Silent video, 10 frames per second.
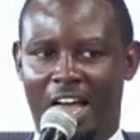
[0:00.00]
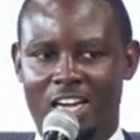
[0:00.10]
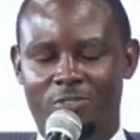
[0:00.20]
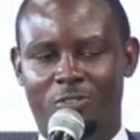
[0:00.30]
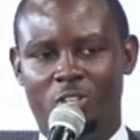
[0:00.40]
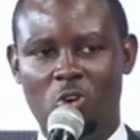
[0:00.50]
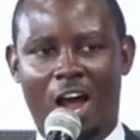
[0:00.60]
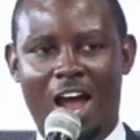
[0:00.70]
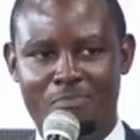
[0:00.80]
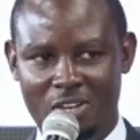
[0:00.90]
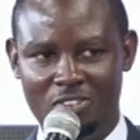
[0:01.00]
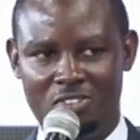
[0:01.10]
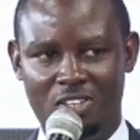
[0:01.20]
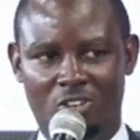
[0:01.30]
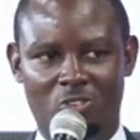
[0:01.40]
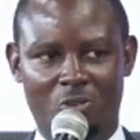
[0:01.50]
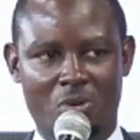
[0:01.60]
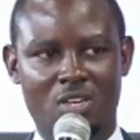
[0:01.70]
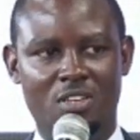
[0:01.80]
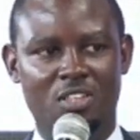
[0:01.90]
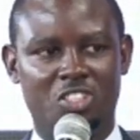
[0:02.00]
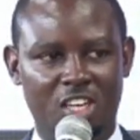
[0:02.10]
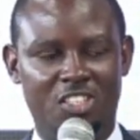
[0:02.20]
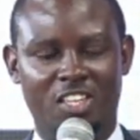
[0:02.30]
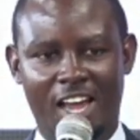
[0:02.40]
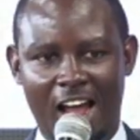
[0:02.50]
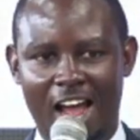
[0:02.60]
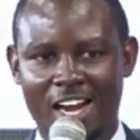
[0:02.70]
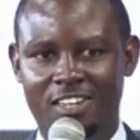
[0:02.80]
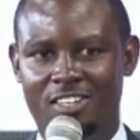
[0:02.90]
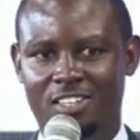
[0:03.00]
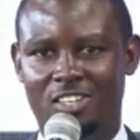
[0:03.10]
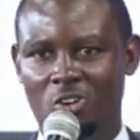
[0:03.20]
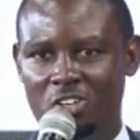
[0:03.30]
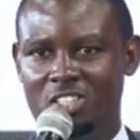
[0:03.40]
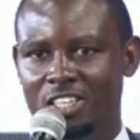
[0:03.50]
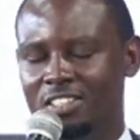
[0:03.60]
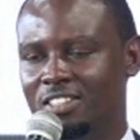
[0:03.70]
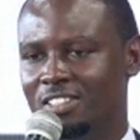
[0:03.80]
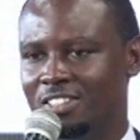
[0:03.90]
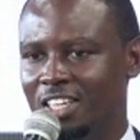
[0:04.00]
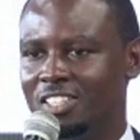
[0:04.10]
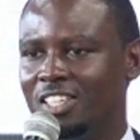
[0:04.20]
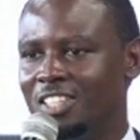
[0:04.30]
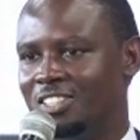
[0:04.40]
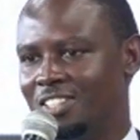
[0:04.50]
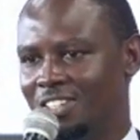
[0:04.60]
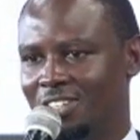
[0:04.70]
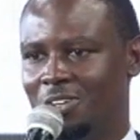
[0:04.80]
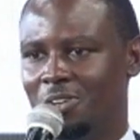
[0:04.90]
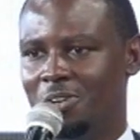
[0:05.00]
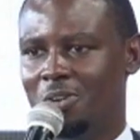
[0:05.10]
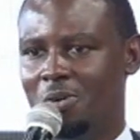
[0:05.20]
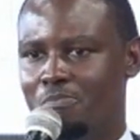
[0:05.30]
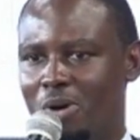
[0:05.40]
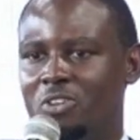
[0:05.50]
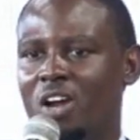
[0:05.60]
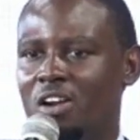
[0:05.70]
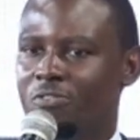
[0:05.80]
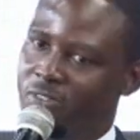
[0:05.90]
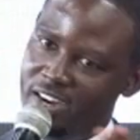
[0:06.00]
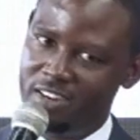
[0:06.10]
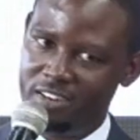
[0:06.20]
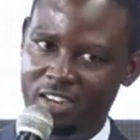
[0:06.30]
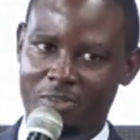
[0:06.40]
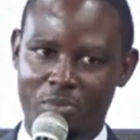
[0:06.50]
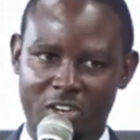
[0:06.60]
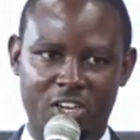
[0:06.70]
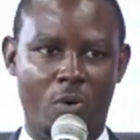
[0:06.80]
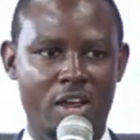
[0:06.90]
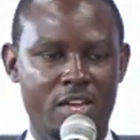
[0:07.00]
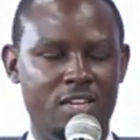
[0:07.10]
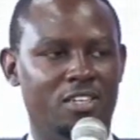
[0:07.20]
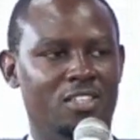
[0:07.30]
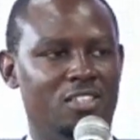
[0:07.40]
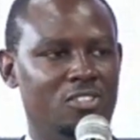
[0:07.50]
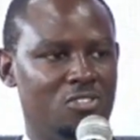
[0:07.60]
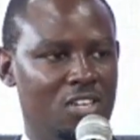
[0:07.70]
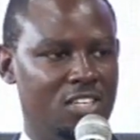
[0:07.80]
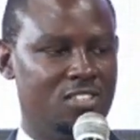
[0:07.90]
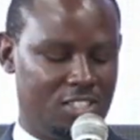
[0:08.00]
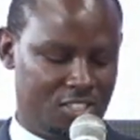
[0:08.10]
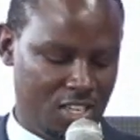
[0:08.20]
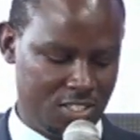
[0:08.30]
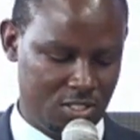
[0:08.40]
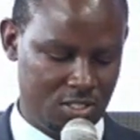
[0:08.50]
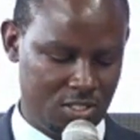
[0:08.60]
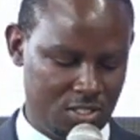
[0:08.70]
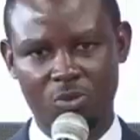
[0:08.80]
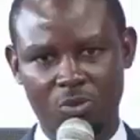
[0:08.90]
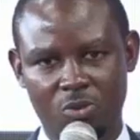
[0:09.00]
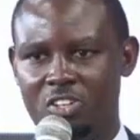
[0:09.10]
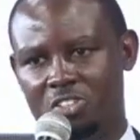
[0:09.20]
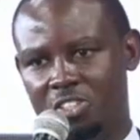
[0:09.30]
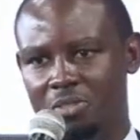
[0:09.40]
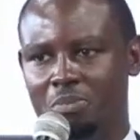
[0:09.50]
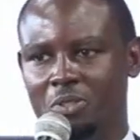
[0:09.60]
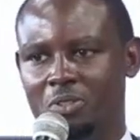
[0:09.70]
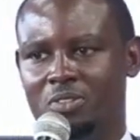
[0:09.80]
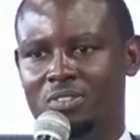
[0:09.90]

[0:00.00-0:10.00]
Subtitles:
And if it so happens, it will be such a hard goal success. But you can find a better way to get success through mentorship.